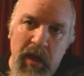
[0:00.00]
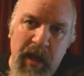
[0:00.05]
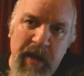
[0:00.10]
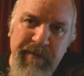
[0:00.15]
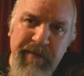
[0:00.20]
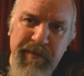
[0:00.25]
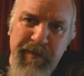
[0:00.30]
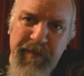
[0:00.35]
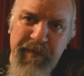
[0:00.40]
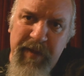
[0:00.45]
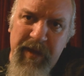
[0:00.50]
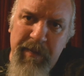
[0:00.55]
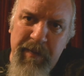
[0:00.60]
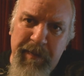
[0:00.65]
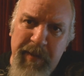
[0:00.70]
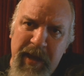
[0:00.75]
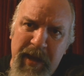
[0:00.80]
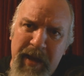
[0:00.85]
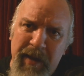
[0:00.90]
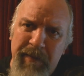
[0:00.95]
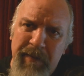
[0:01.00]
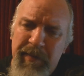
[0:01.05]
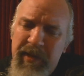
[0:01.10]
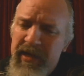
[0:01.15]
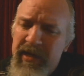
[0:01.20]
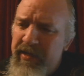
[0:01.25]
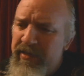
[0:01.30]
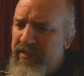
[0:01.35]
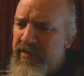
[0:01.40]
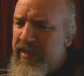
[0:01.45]
everything about
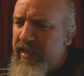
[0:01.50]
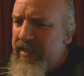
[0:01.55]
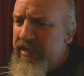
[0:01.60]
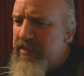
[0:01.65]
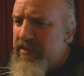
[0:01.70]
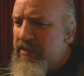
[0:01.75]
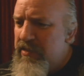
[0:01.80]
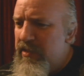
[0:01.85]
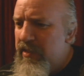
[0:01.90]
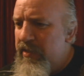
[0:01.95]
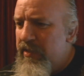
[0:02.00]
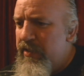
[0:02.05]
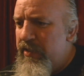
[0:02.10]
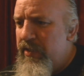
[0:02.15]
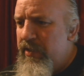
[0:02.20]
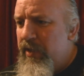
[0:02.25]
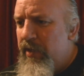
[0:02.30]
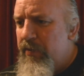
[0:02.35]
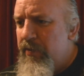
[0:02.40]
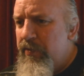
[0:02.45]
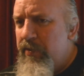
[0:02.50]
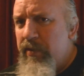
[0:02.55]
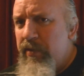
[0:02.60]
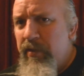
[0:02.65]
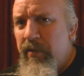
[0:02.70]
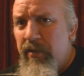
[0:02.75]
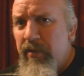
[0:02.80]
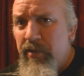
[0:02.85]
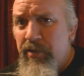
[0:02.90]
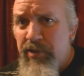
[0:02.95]
me says that you know
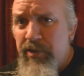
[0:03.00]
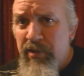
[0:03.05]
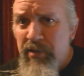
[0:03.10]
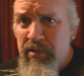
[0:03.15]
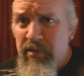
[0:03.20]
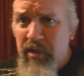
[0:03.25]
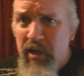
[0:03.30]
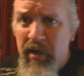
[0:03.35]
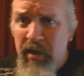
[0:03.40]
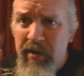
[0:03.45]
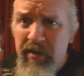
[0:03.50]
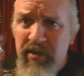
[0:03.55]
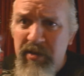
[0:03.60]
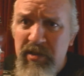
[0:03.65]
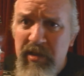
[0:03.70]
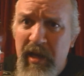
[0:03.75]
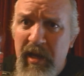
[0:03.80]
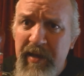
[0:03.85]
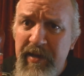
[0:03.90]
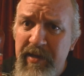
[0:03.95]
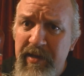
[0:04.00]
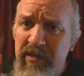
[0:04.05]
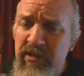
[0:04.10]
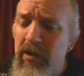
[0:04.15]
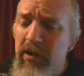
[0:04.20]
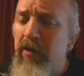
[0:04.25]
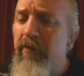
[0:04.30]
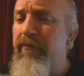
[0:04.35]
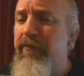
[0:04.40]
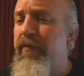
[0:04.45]
you should kind of slate
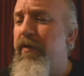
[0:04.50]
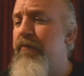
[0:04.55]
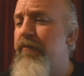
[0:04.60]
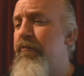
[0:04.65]
yourself and